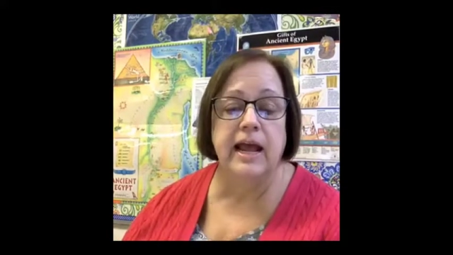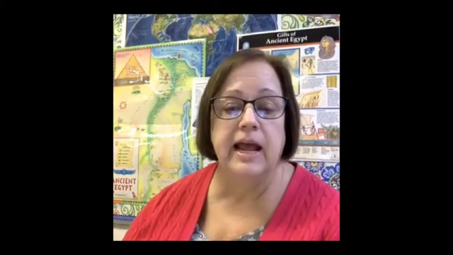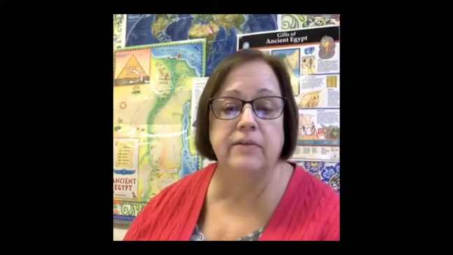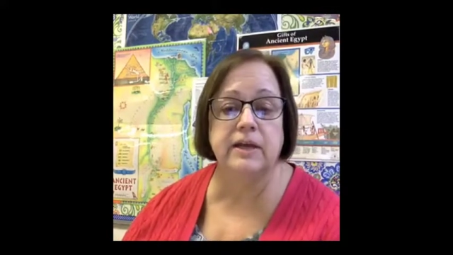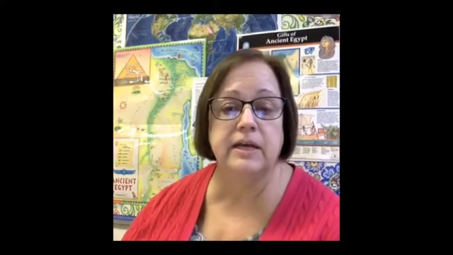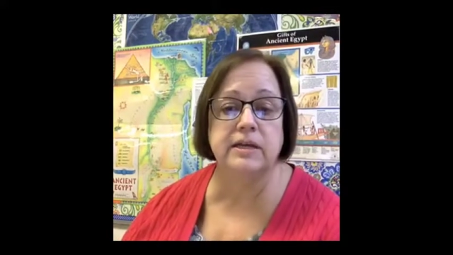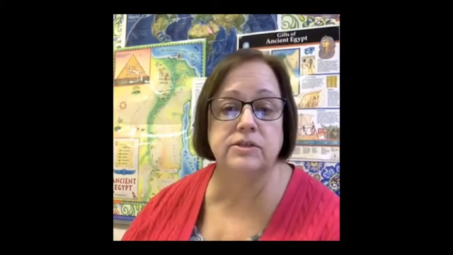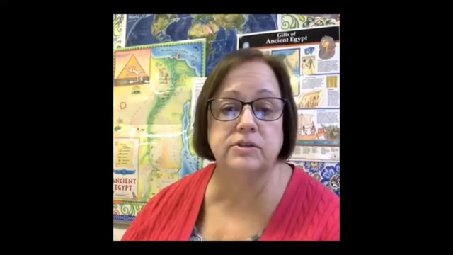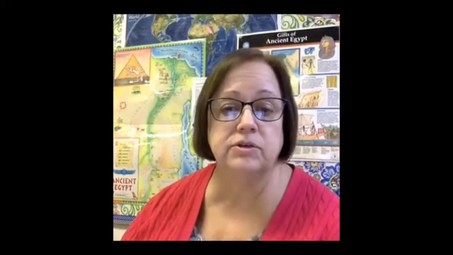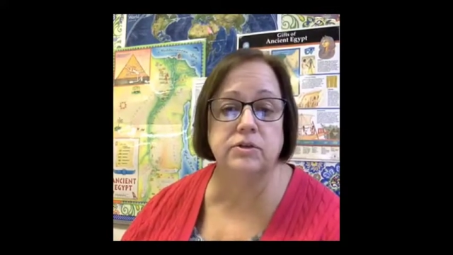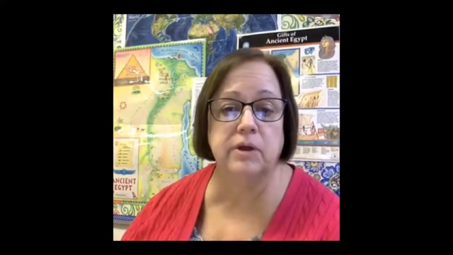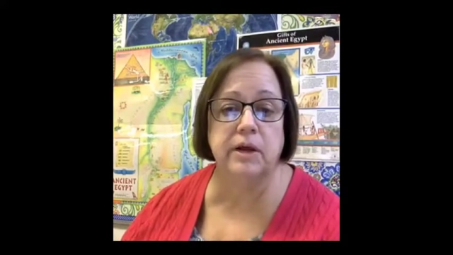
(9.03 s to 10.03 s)
and the kids are
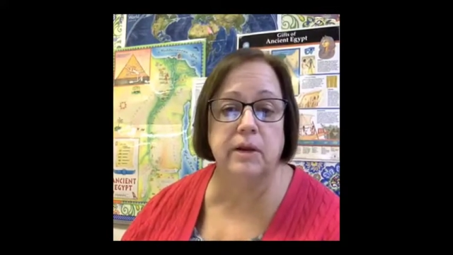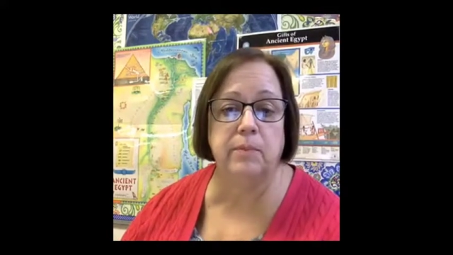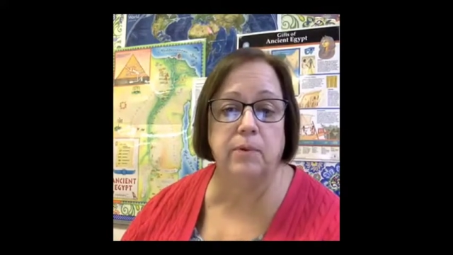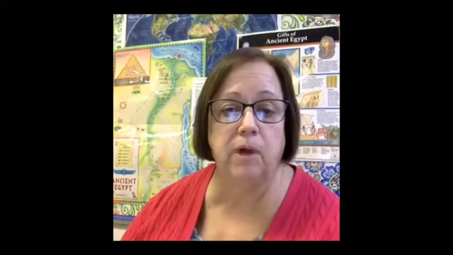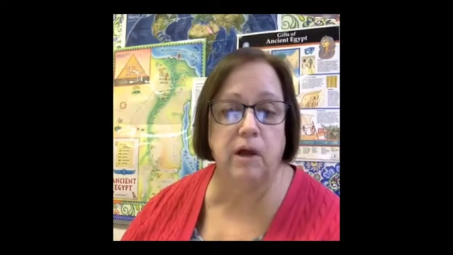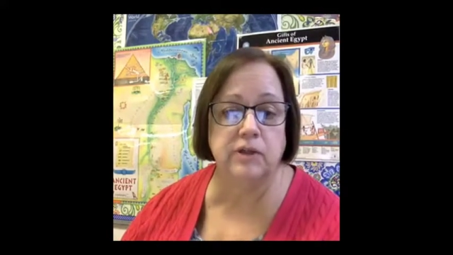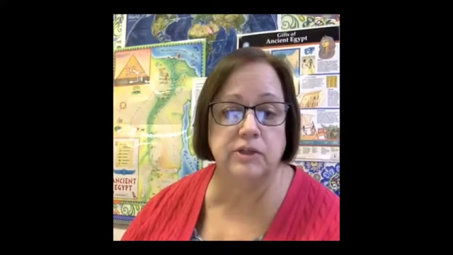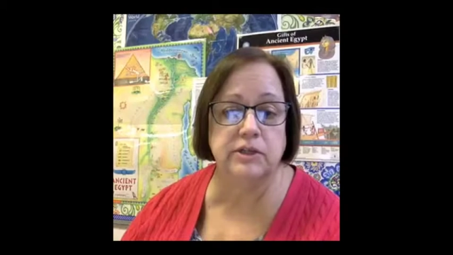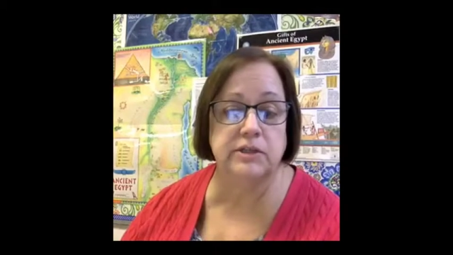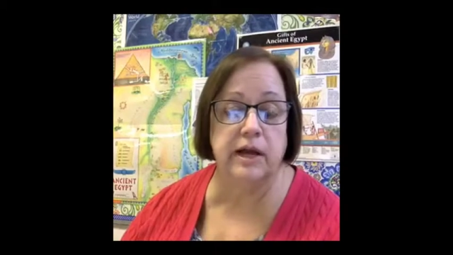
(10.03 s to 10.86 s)
doing a project,